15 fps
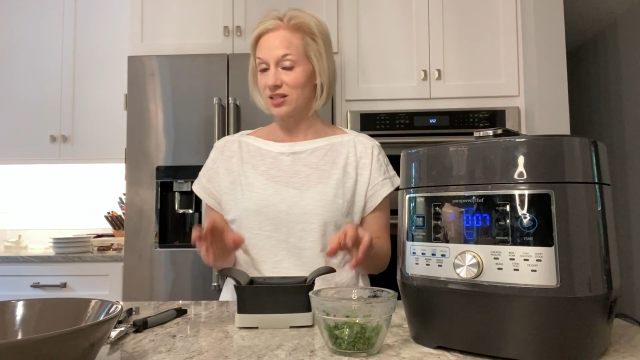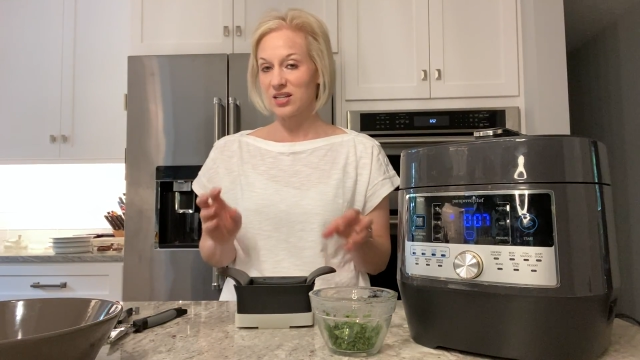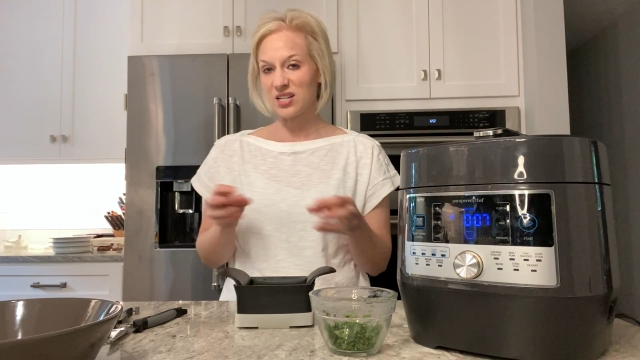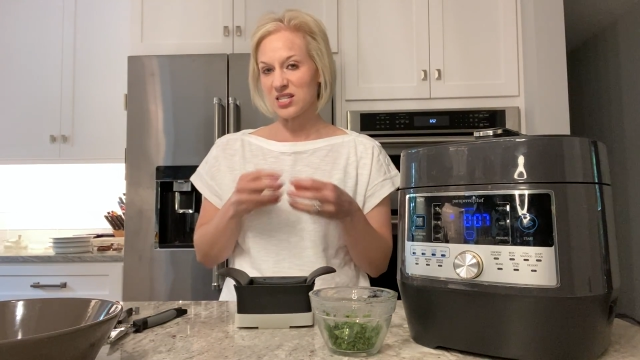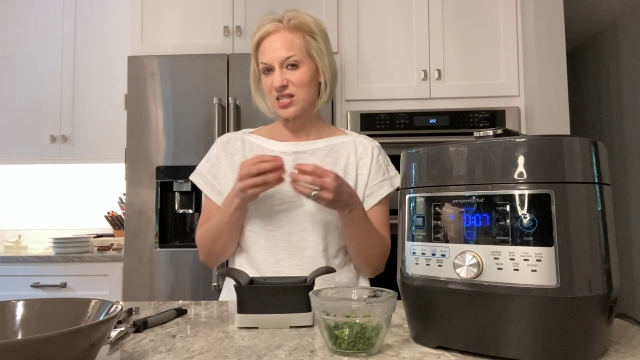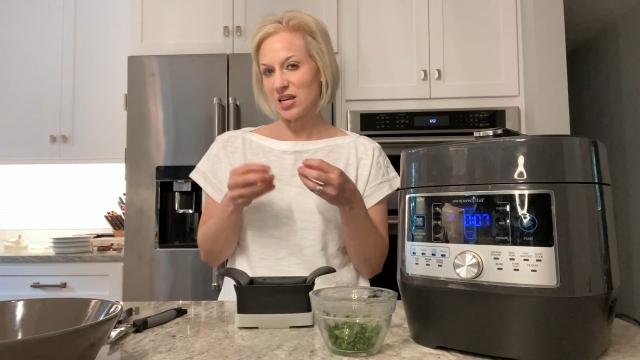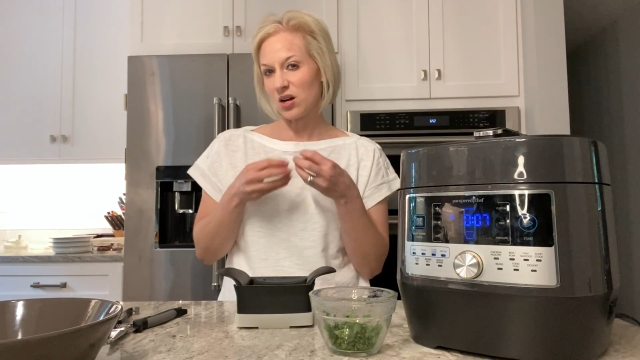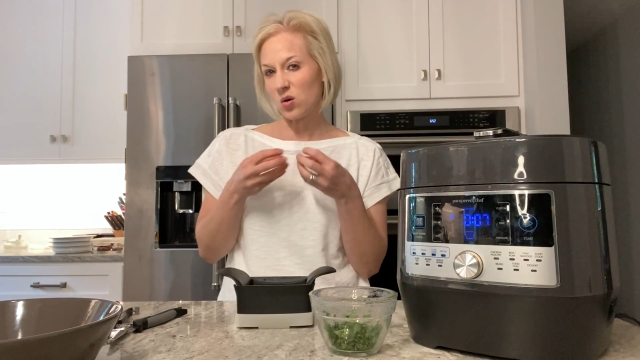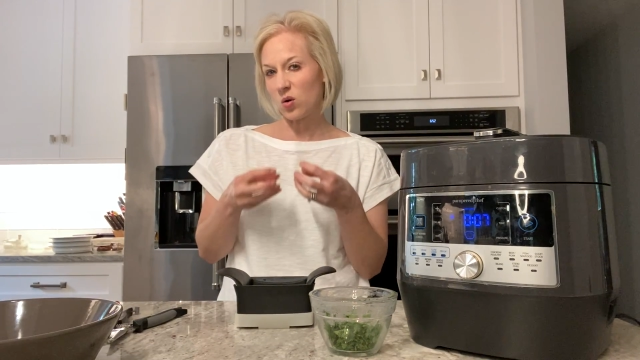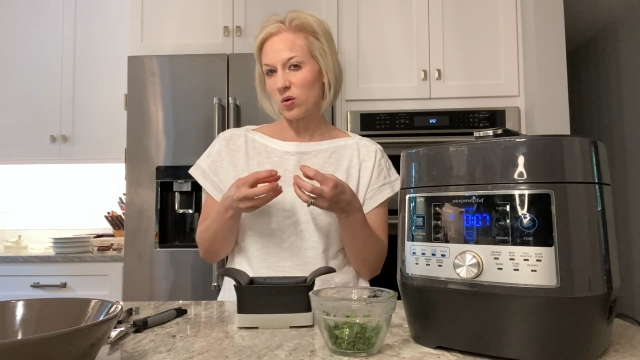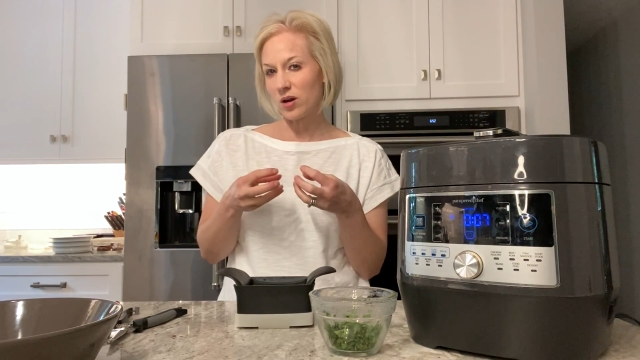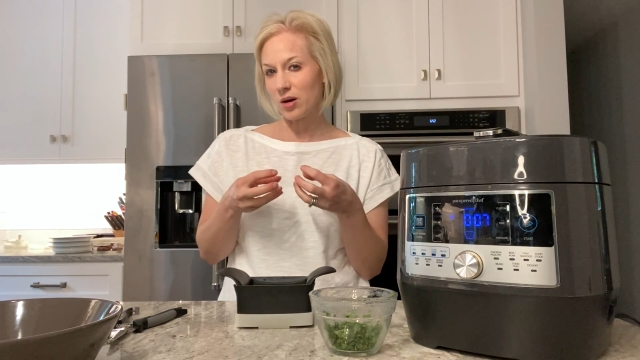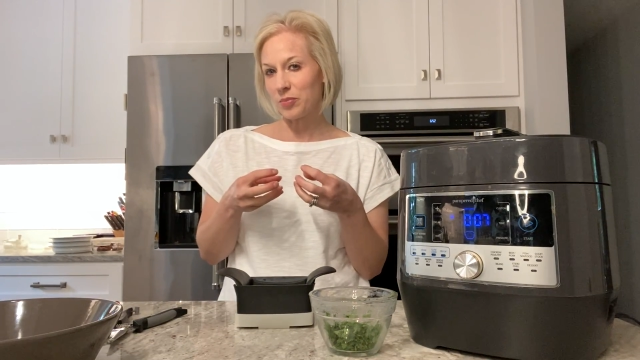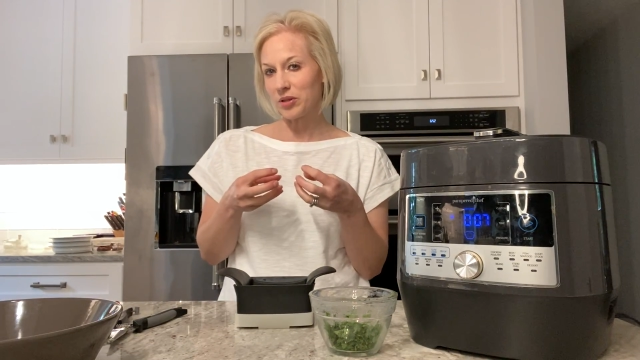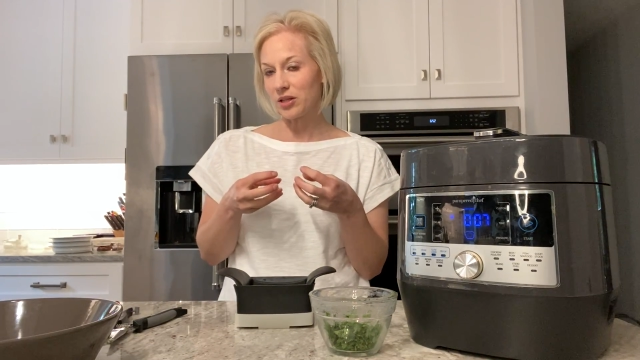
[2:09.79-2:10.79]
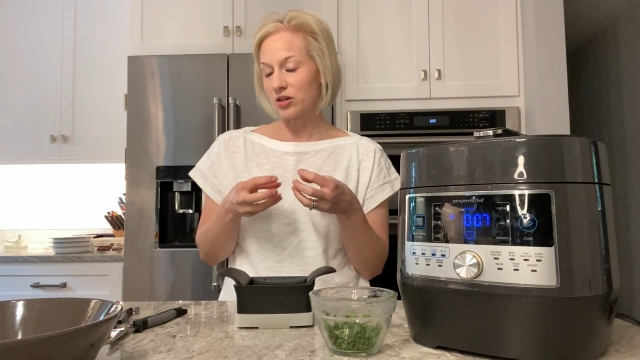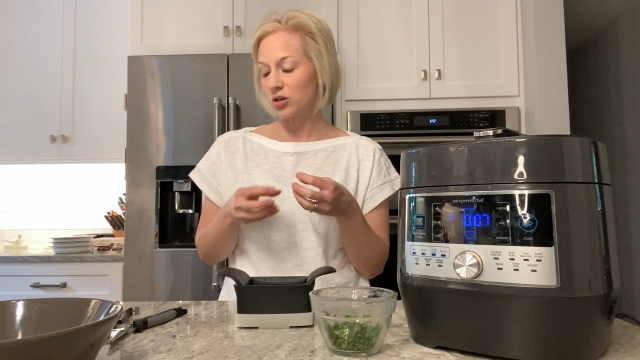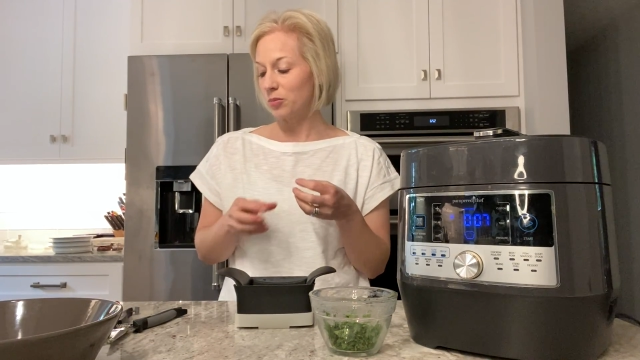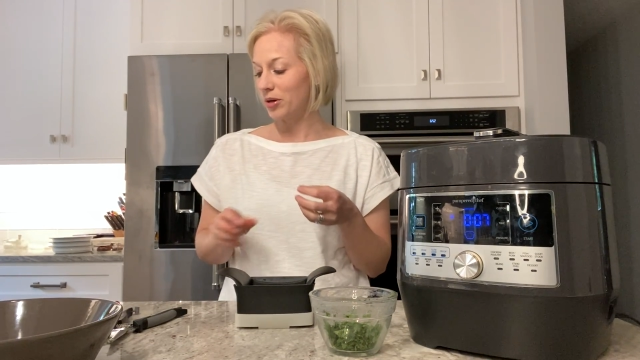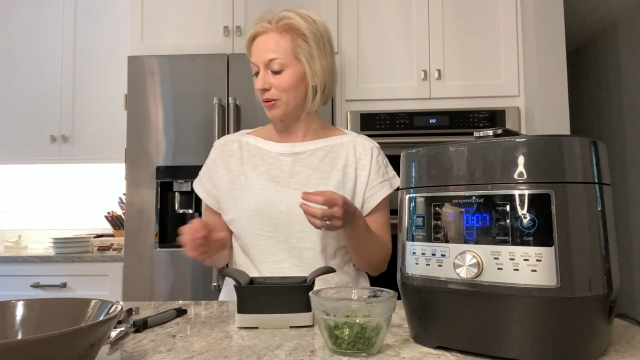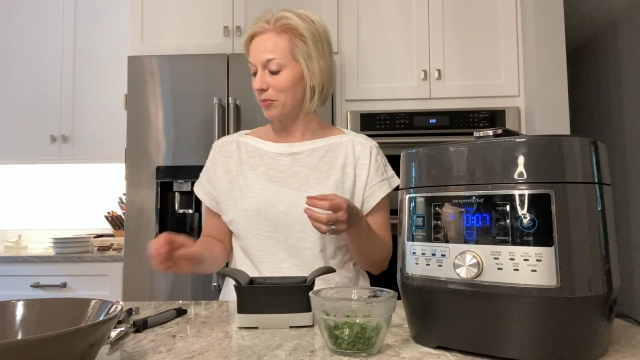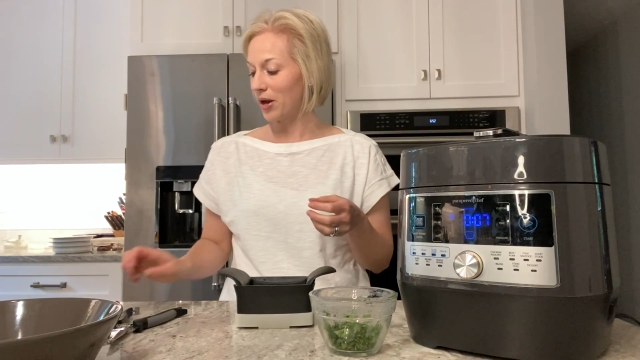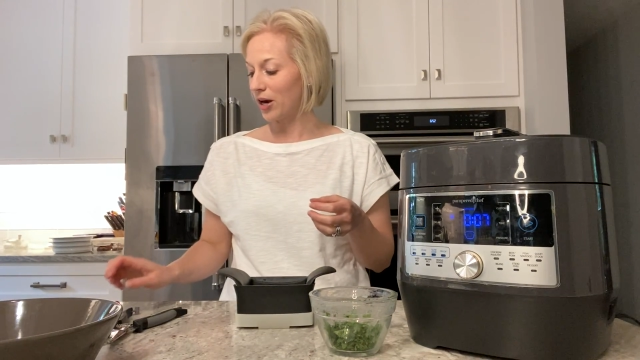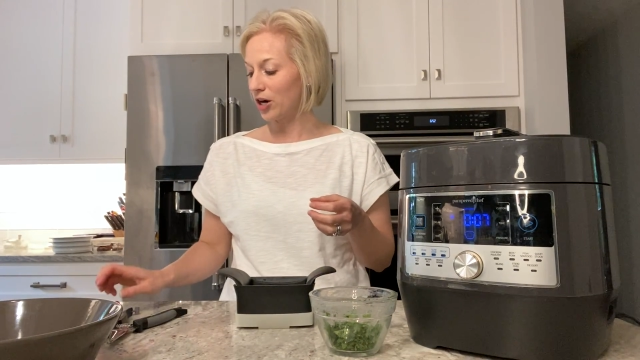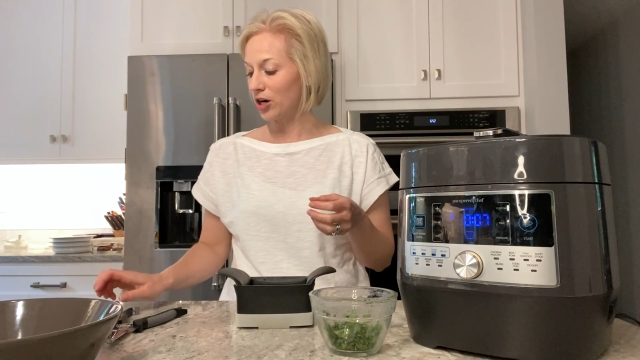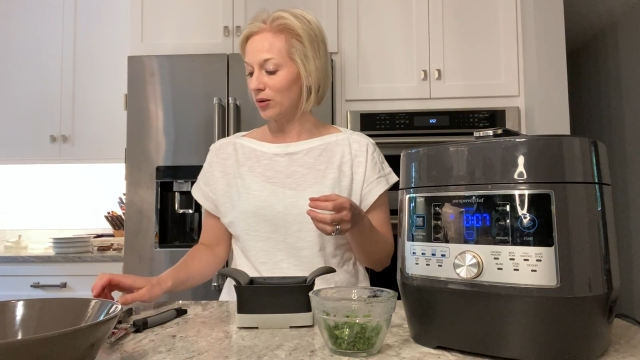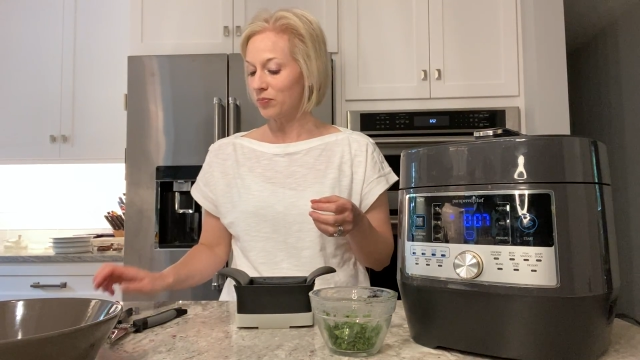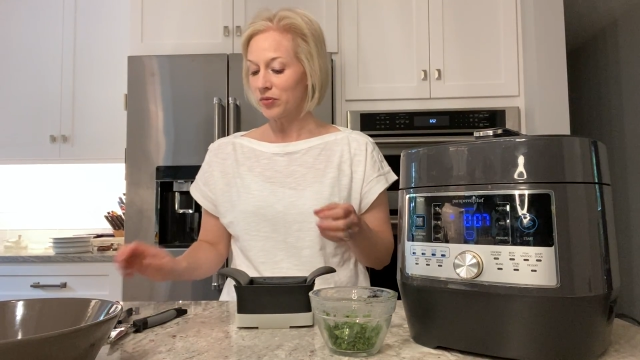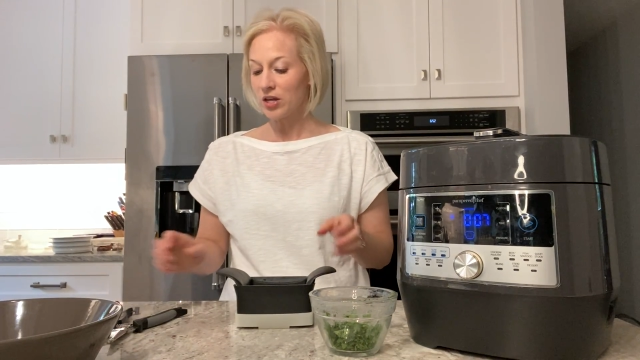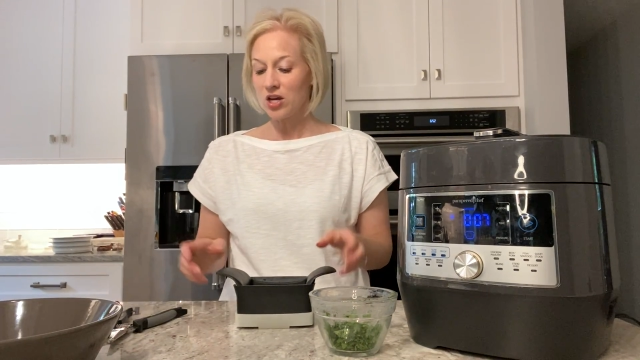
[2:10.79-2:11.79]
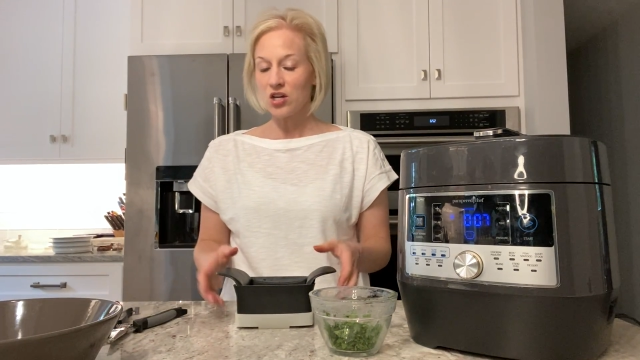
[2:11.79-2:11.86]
because they hold up a little bit better.